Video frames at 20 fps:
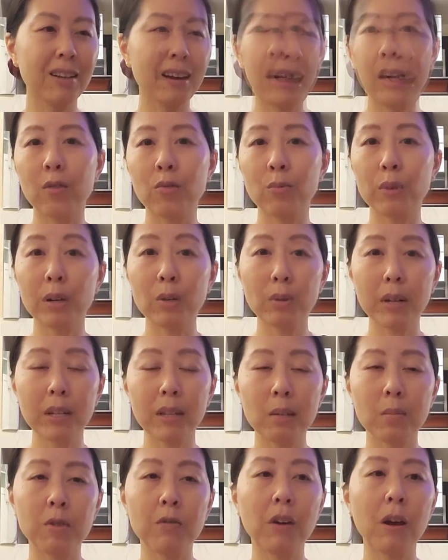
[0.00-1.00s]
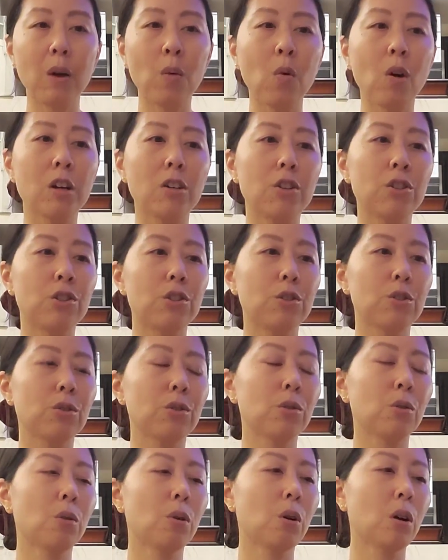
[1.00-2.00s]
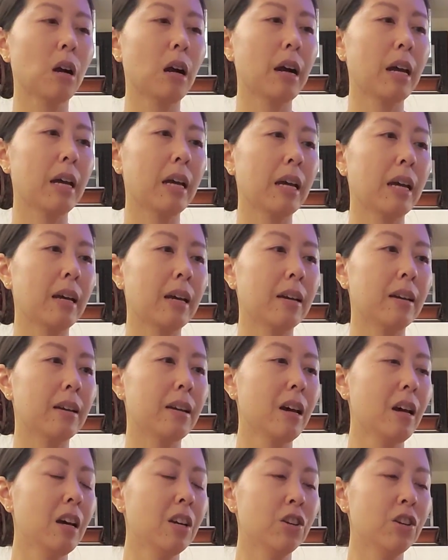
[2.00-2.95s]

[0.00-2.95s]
I can reread them if I want to, or I can